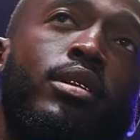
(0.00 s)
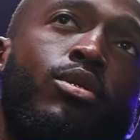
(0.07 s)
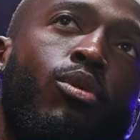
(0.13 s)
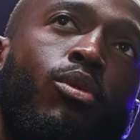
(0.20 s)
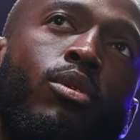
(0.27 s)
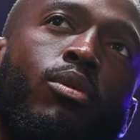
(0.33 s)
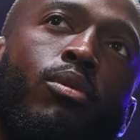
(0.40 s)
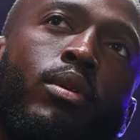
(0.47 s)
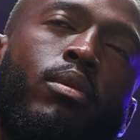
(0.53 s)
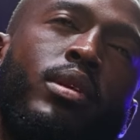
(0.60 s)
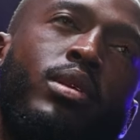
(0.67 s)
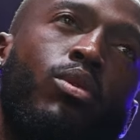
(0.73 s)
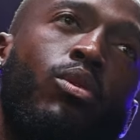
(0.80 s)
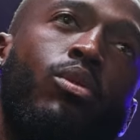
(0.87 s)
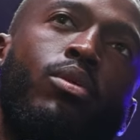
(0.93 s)
is it
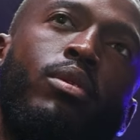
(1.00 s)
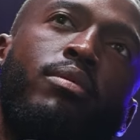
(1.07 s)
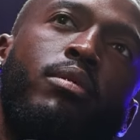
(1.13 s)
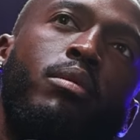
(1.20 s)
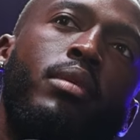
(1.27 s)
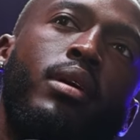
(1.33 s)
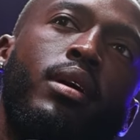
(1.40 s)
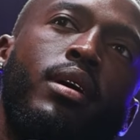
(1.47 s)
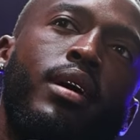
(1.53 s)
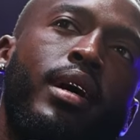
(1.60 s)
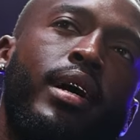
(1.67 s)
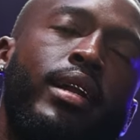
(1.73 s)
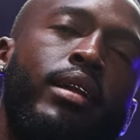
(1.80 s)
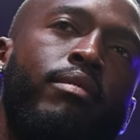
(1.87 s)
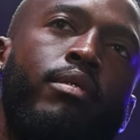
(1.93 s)
was awkward for me.
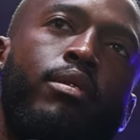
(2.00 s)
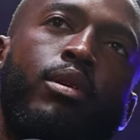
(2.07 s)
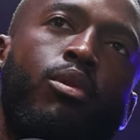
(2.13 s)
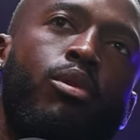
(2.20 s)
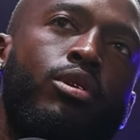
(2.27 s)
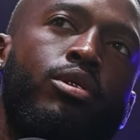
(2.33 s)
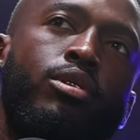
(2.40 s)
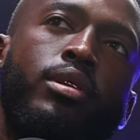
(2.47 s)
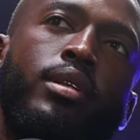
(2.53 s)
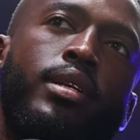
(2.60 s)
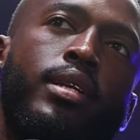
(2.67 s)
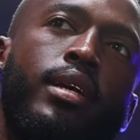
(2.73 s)
I never record during the